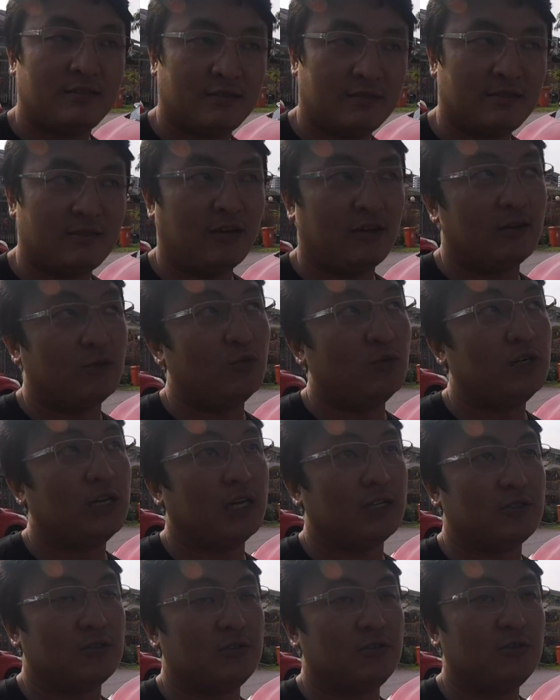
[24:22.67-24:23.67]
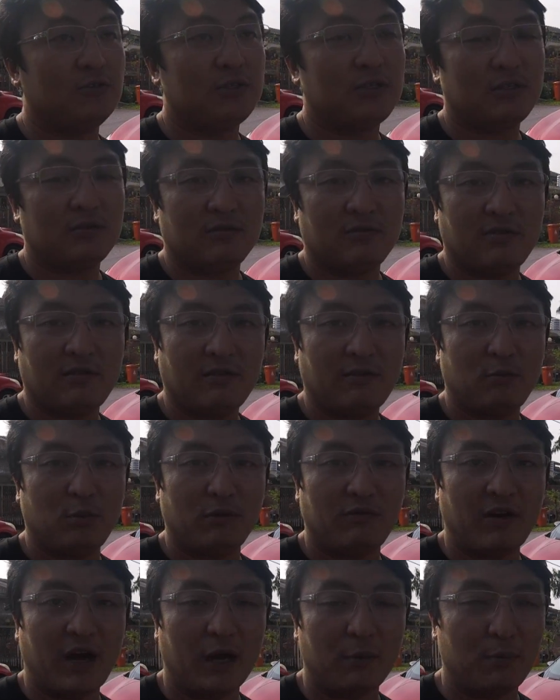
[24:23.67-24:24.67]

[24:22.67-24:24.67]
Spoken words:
Not a word I should use with hard